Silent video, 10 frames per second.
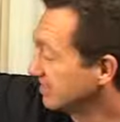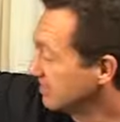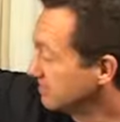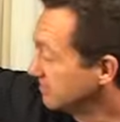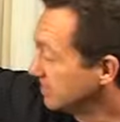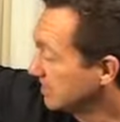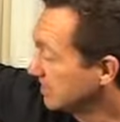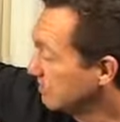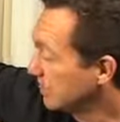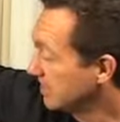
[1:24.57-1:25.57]
This
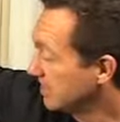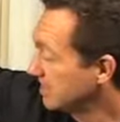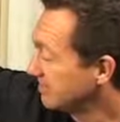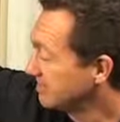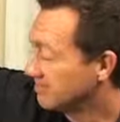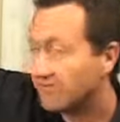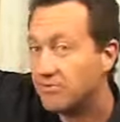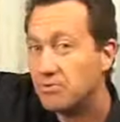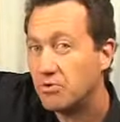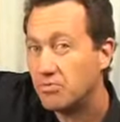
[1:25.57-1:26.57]
particular one here is the
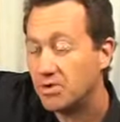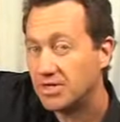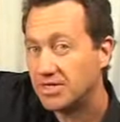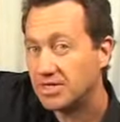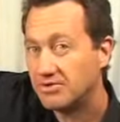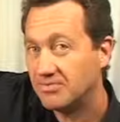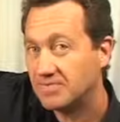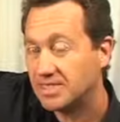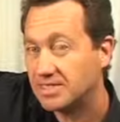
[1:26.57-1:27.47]
football molecule,